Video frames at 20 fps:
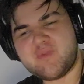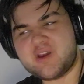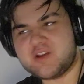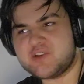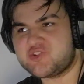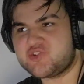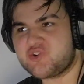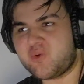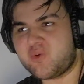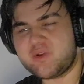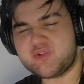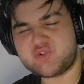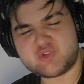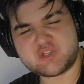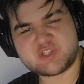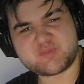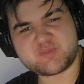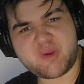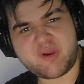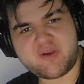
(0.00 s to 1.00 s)
showing
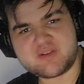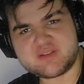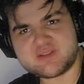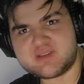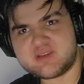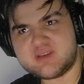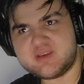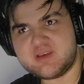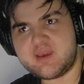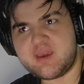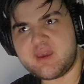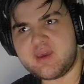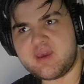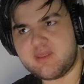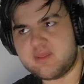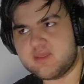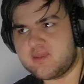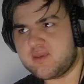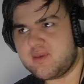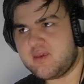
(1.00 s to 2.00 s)
transparency
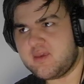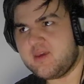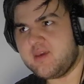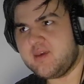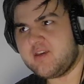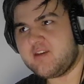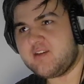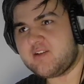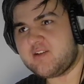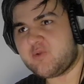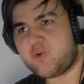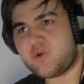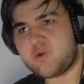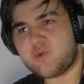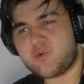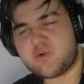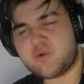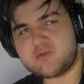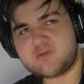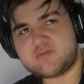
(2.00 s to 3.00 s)
and quote
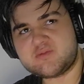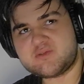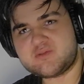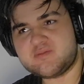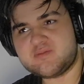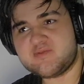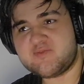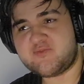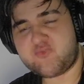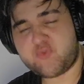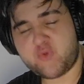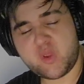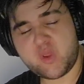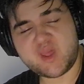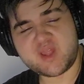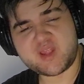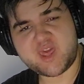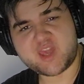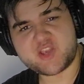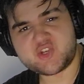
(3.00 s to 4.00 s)
unquote free
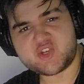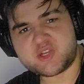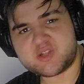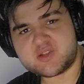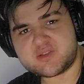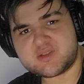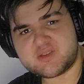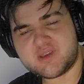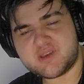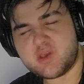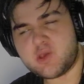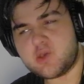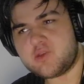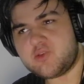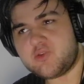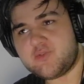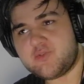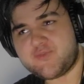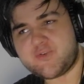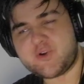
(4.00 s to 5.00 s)
elections,
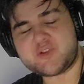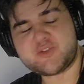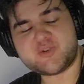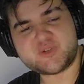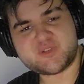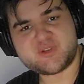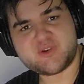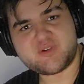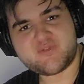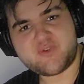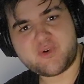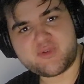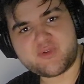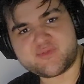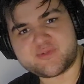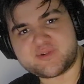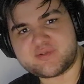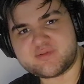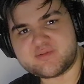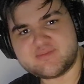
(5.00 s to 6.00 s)
you fucked yourself
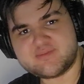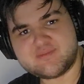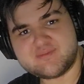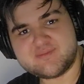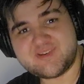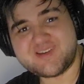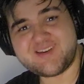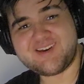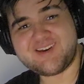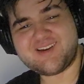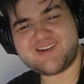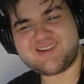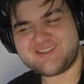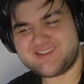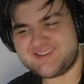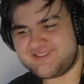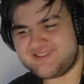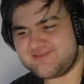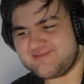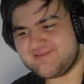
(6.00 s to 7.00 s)
over.
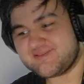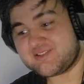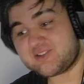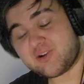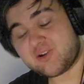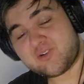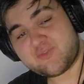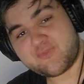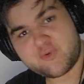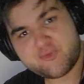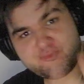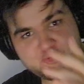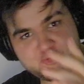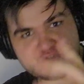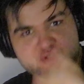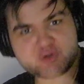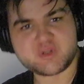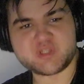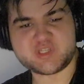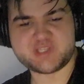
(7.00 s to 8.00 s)
So for
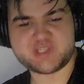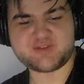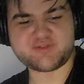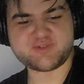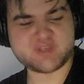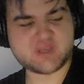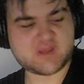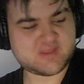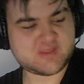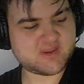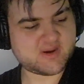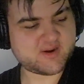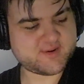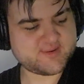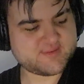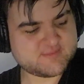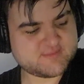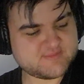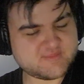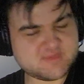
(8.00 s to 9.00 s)
future leaders out
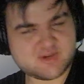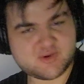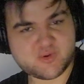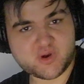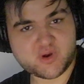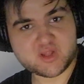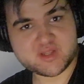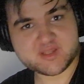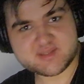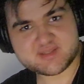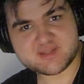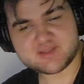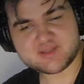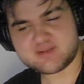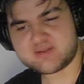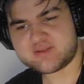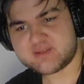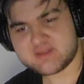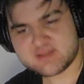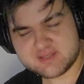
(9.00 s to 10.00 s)
there who are listening
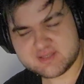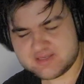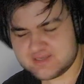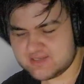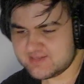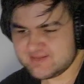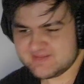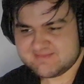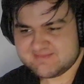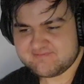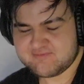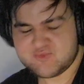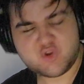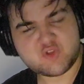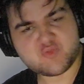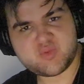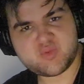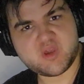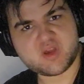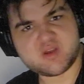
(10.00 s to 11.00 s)
to this,
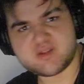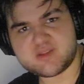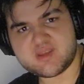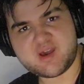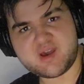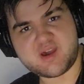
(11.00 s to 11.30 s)
don't be a good guy.